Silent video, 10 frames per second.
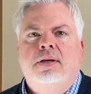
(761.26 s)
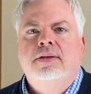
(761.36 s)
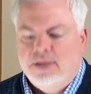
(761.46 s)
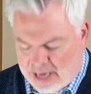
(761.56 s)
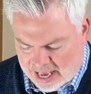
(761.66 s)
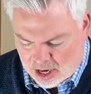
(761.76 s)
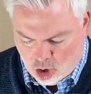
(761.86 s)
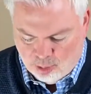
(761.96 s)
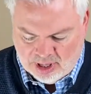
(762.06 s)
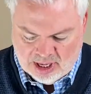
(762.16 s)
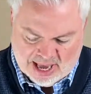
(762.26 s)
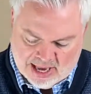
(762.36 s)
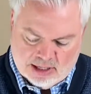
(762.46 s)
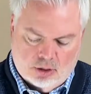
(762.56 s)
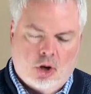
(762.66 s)
Naomi
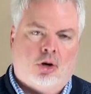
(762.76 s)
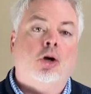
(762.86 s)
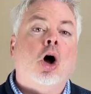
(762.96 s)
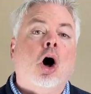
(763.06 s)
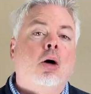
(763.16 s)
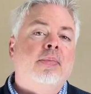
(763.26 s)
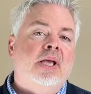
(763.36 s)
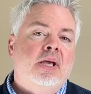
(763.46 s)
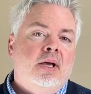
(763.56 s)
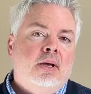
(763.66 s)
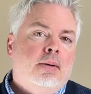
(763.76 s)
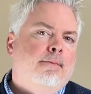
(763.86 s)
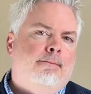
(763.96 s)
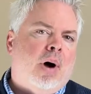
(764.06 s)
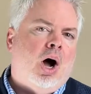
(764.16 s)
any longer. Call me
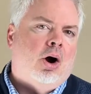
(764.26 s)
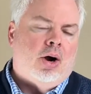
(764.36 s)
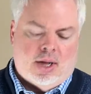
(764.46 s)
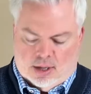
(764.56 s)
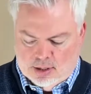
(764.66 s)
Mara,